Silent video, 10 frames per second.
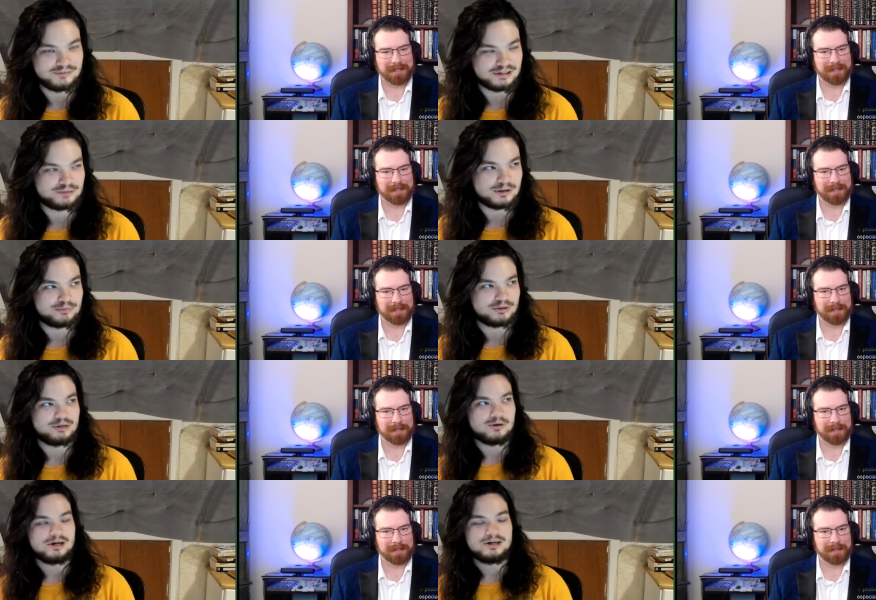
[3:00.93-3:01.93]
Speaker 1: and that's why I brought
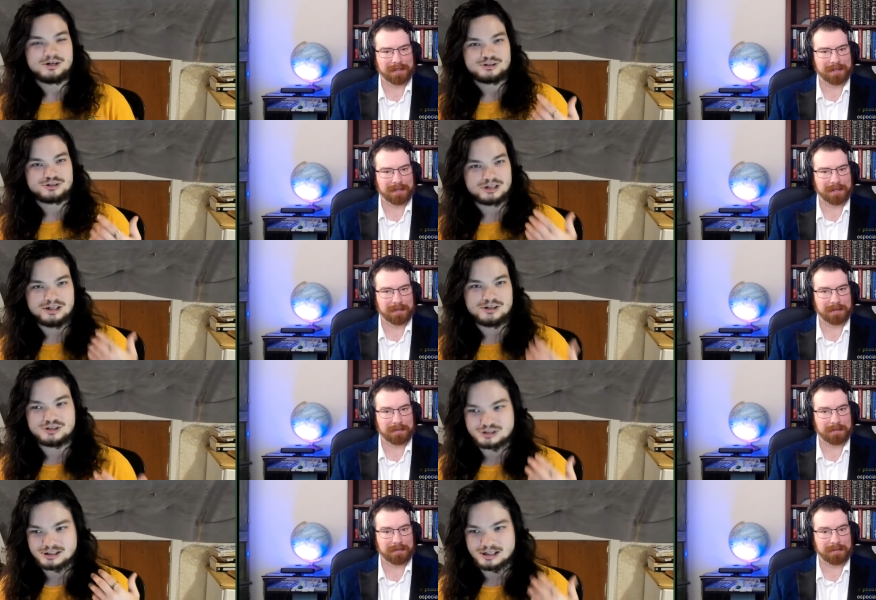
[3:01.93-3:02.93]
you on. So can you
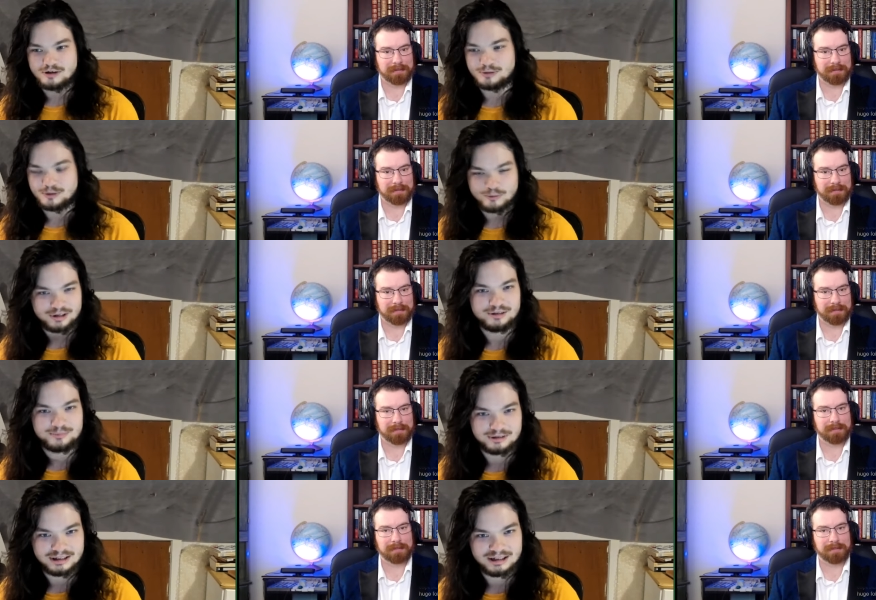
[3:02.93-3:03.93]
just tell me what you
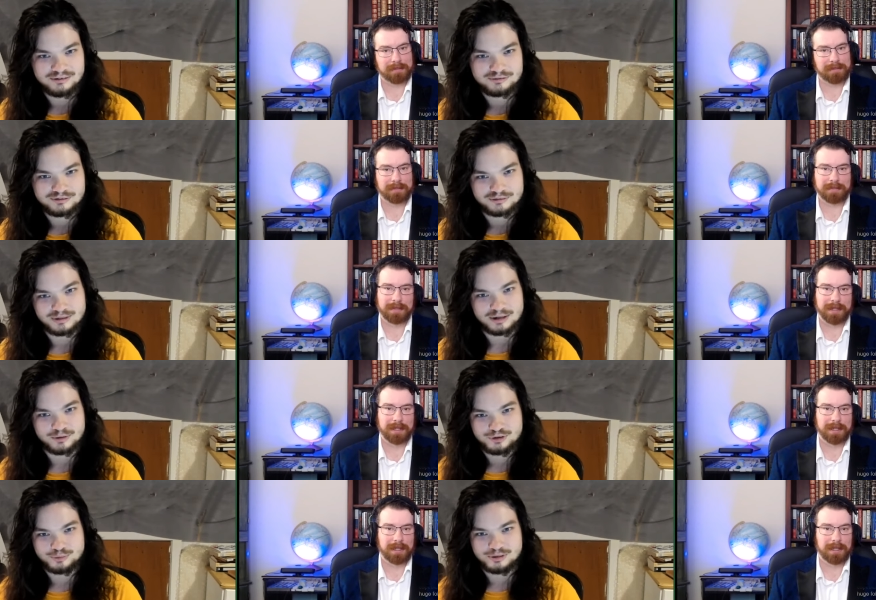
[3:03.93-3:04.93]
believe about
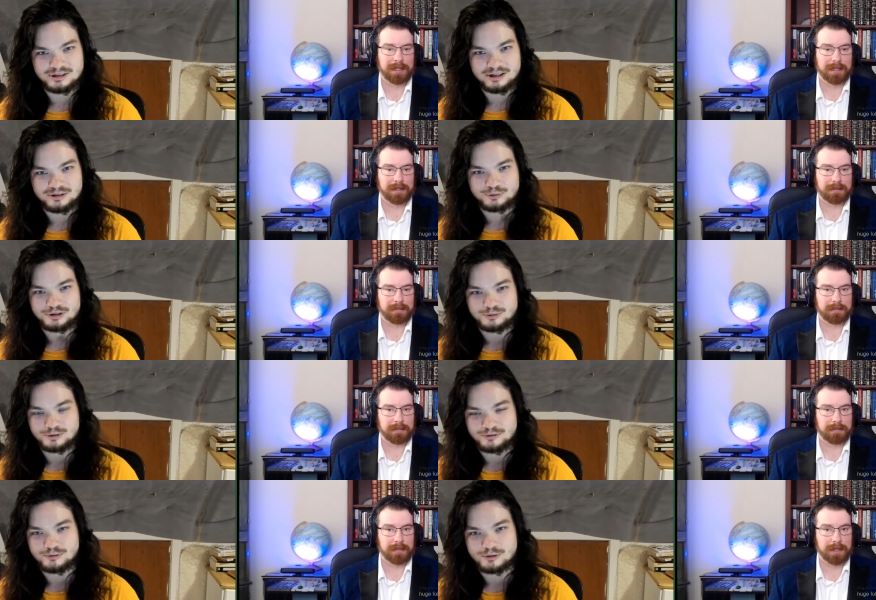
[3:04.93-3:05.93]
what should be done
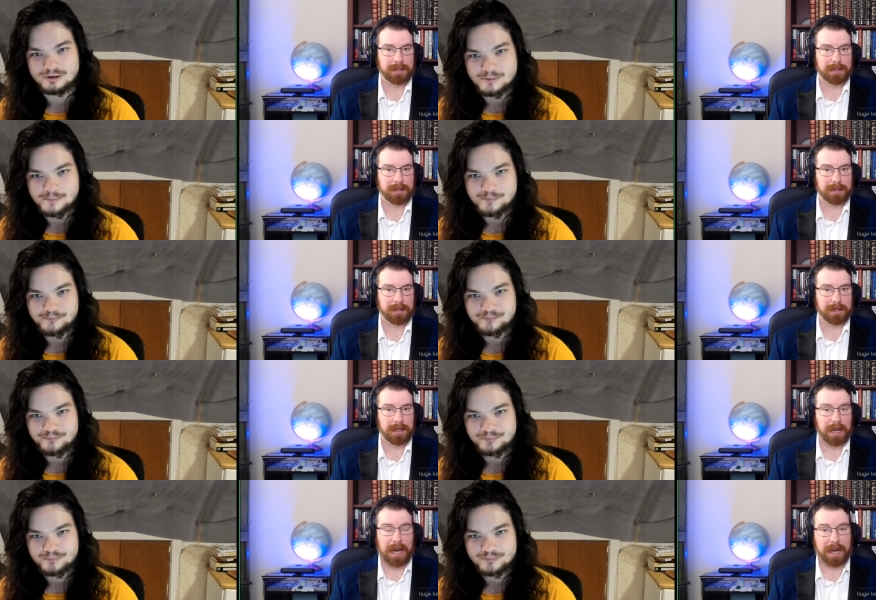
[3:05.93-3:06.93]
2024?
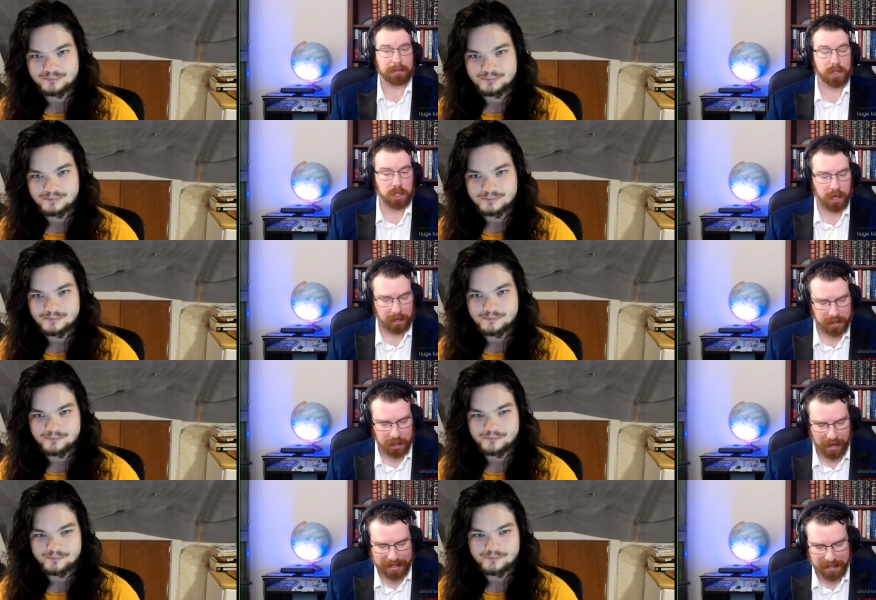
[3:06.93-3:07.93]
Speaker 2: Uh, sure,
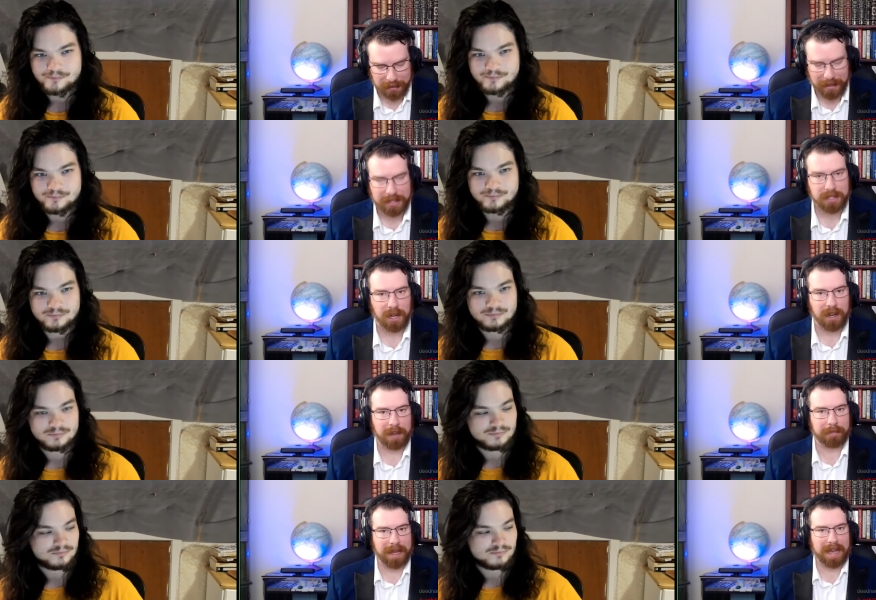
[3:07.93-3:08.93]
sure. I just want to start
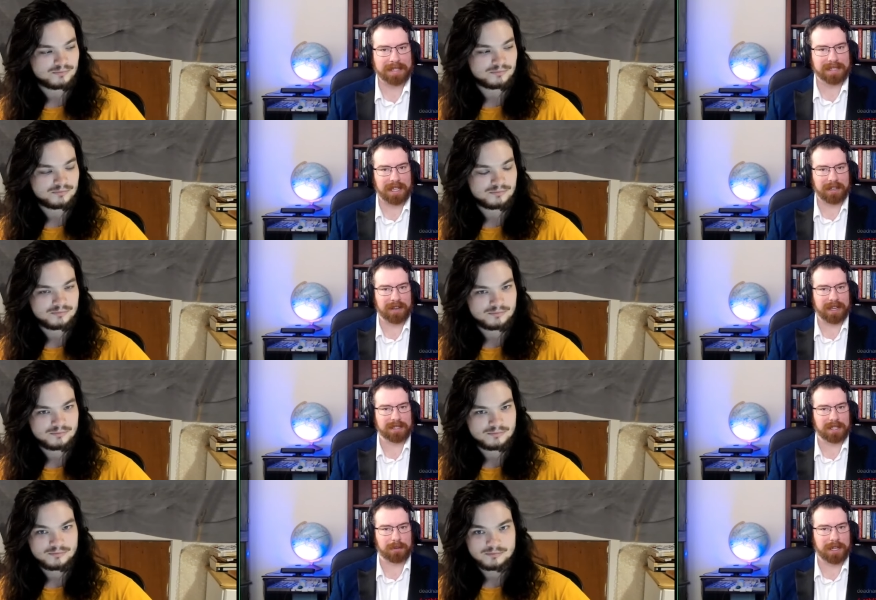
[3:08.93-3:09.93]
off by asking you, I
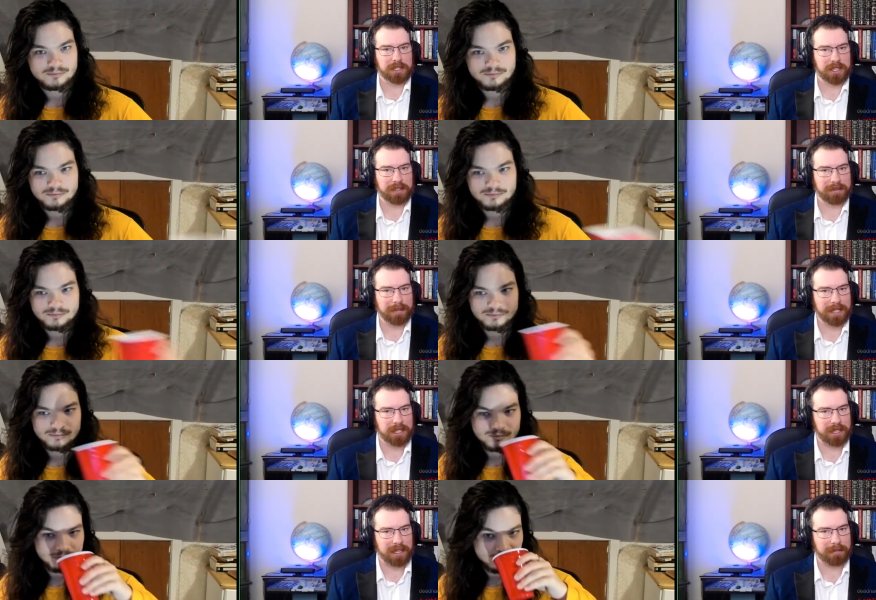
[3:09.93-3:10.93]
guess, the question. You
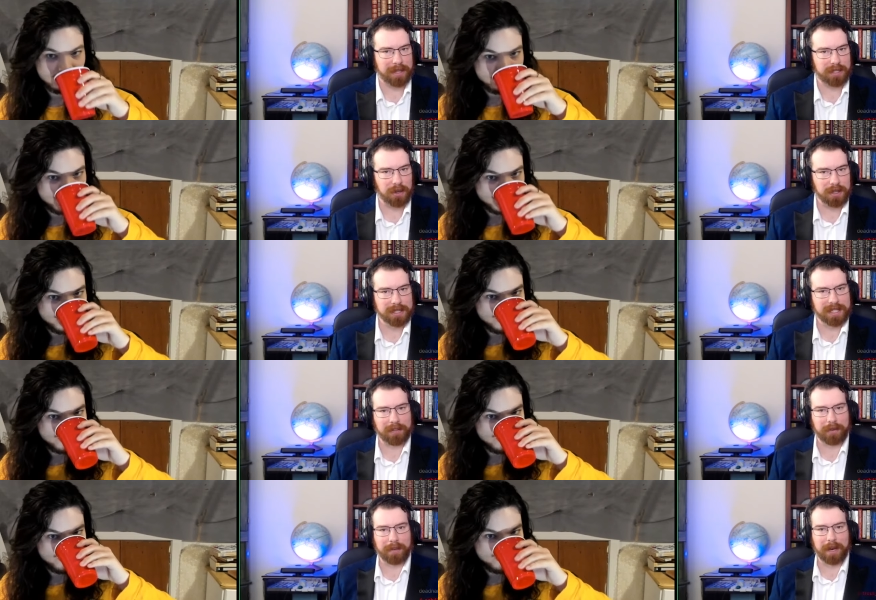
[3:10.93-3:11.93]
mentioned that you've been told
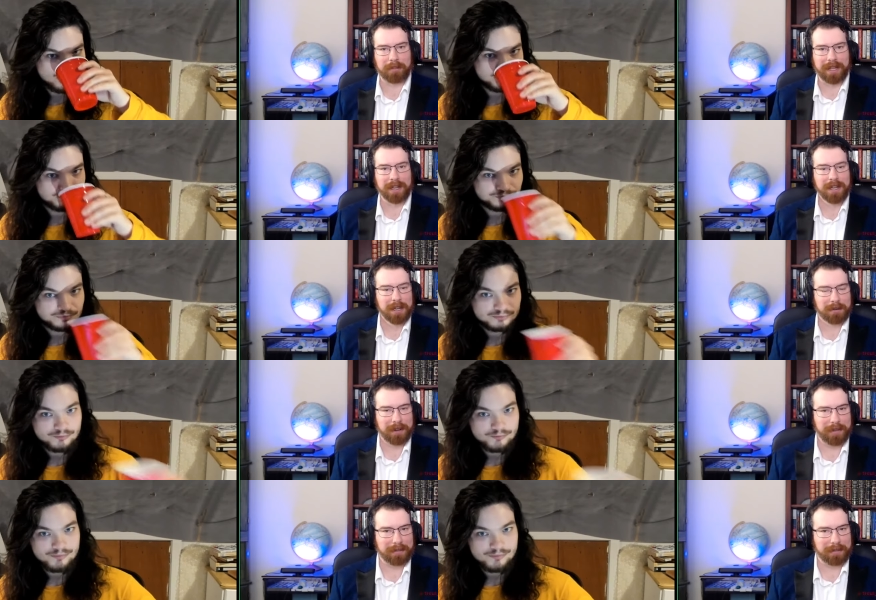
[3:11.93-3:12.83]
stuff about me. What have